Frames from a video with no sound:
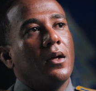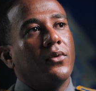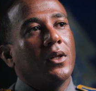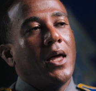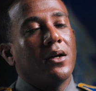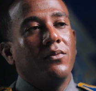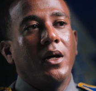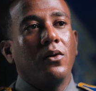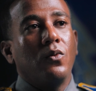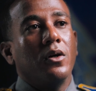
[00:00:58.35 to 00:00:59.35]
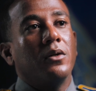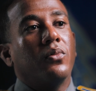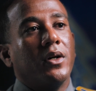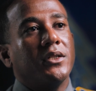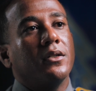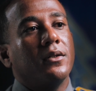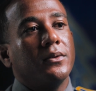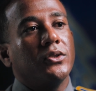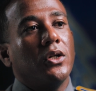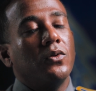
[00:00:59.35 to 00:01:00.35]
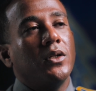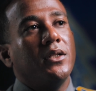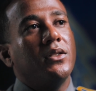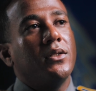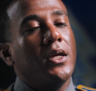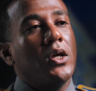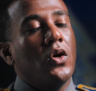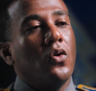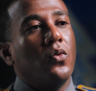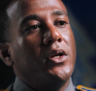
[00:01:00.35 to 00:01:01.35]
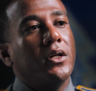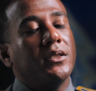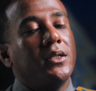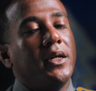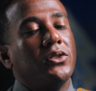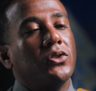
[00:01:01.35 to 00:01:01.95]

for lack of a better word, pressure. So it's when you're a state